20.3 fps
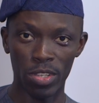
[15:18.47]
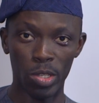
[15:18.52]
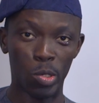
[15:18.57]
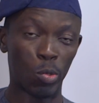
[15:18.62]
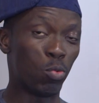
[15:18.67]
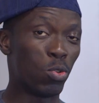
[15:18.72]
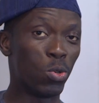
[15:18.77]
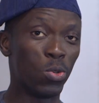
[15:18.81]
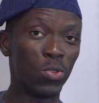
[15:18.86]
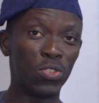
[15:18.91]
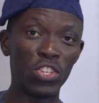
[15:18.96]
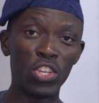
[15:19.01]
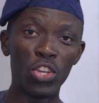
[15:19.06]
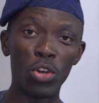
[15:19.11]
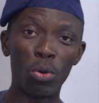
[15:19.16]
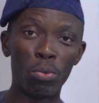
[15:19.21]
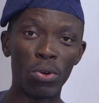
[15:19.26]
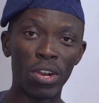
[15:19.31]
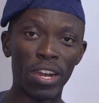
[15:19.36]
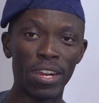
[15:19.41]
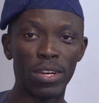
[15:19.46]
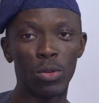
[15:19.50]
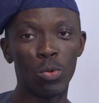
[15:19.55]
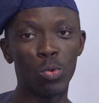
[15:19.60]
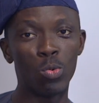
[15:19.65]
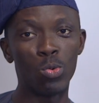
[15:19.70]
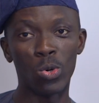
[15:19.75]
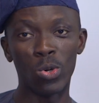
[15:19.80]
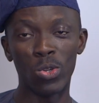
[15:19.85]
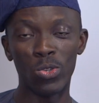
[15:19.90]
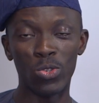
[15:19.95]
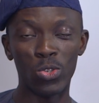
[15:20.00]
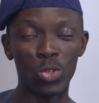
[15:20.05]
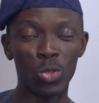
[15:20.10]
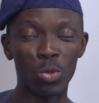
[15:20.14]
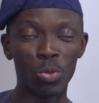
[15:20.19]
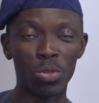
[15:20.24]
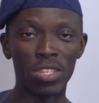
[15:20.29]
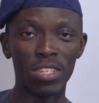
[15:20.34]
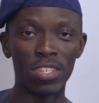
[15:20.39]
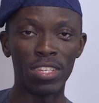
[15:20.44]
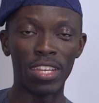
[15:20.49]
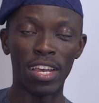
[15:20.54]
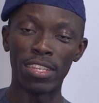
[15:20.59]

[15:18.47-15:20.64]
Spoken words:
If we don't see your bride, we'll continue with it.